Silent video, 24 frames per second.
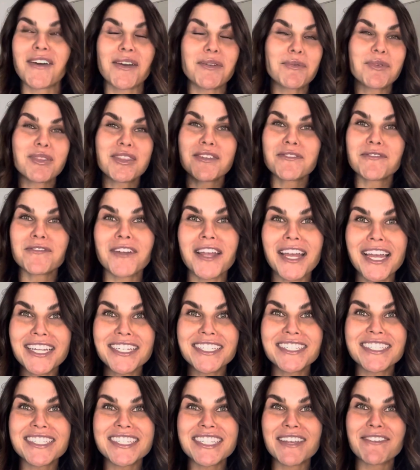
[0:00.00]
with your
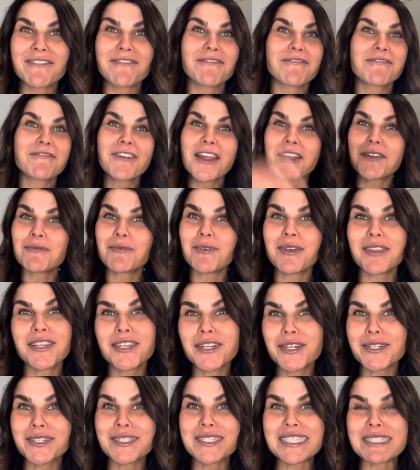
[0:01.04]
friends, fun with
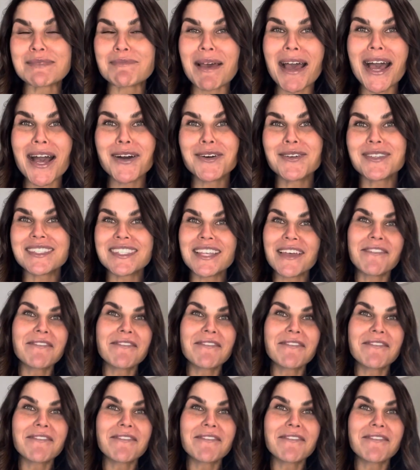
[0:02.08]
your spouse,